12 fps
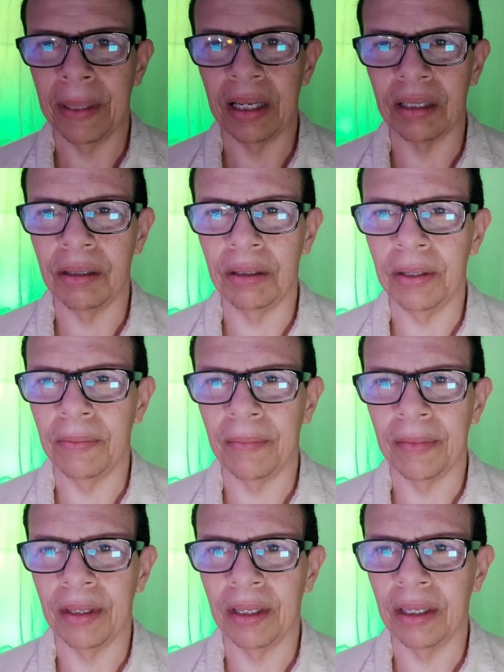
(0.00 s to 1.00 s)
Not good.
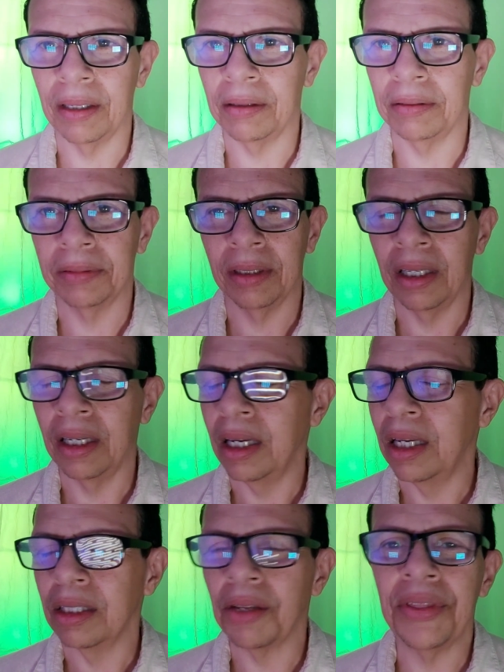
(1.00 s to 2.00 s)

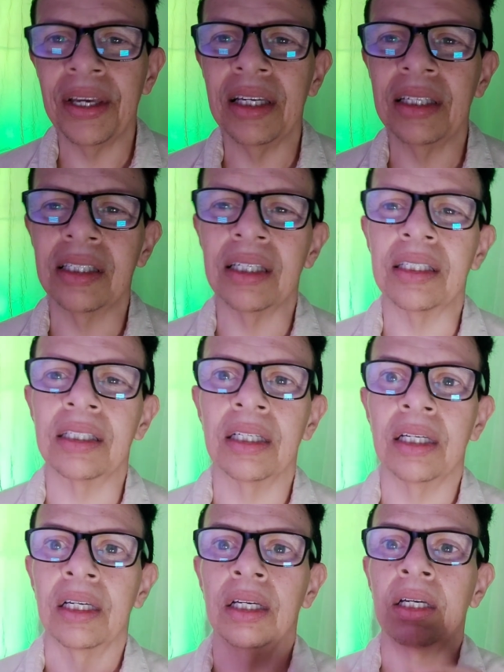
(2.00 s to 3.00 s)
The thing is this.
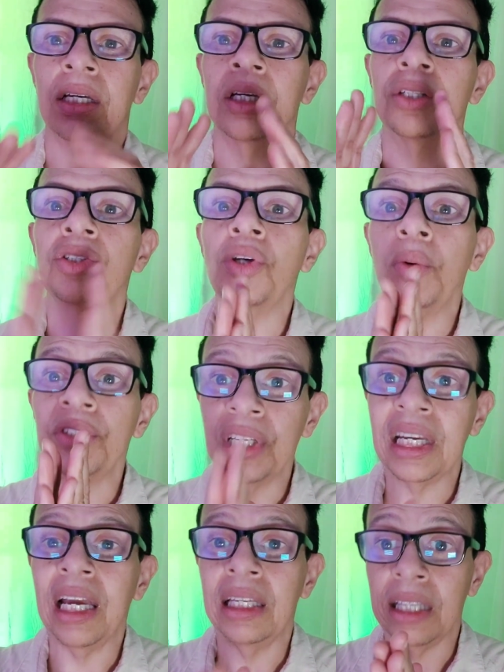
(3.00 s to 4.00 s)
Do what
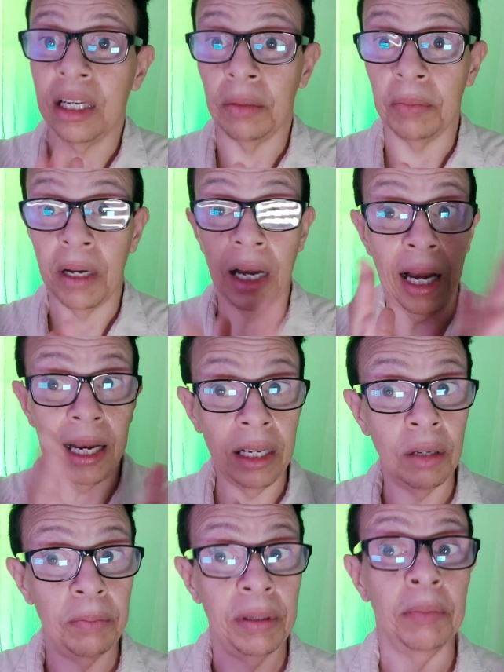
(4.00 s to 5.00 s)
you can to help. I
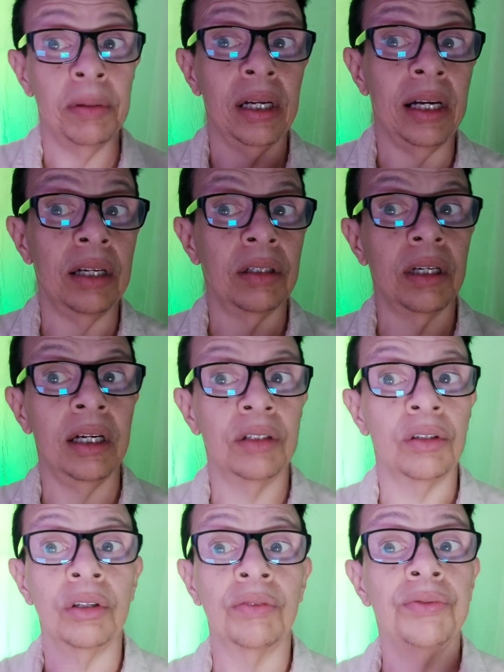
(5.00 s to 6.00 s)
help people. I
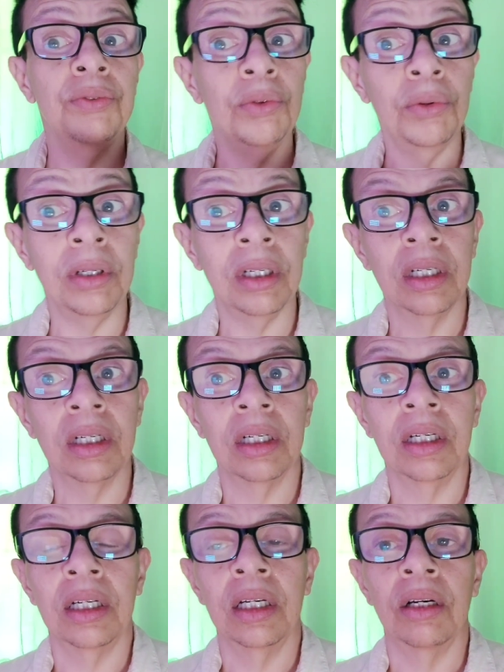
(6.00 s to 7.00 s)
had cooked food.
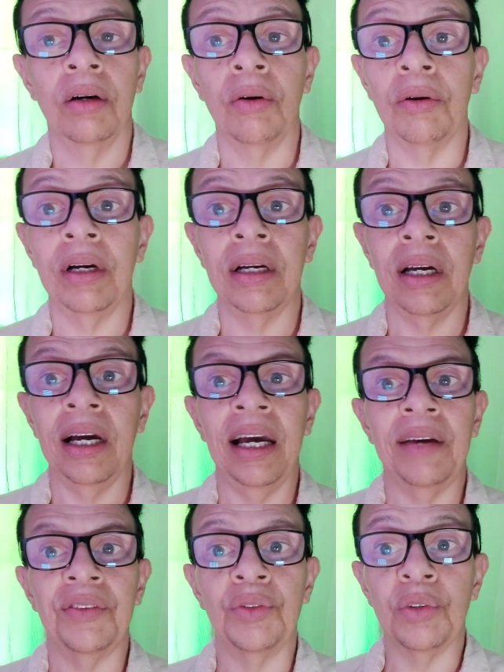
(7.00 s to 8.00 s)
Or I
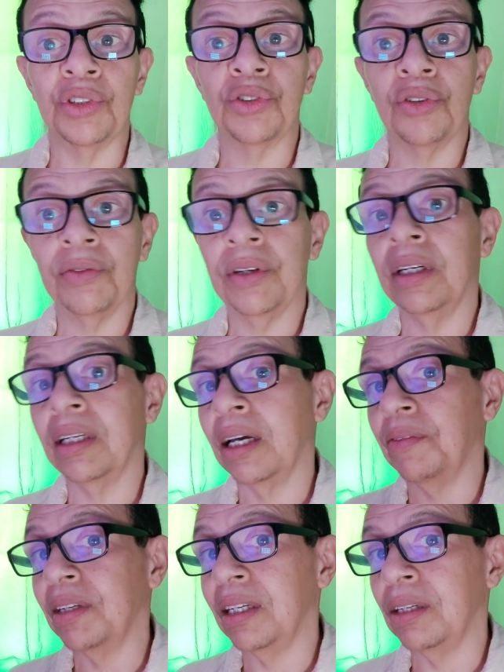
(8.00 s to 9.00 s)
had to do a survey and I
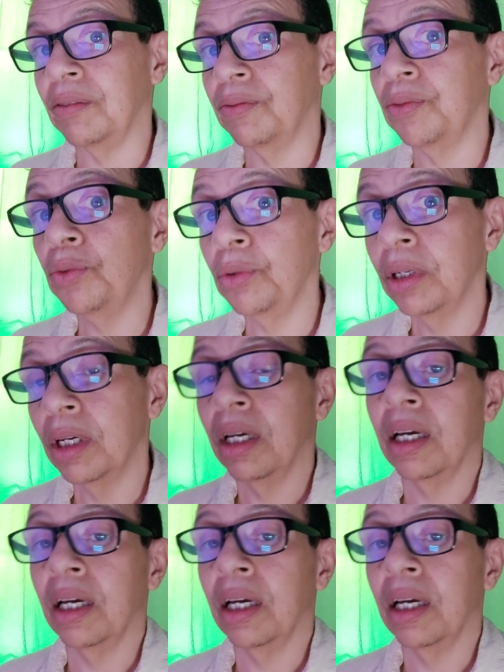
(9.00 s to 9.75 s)
had to eat food.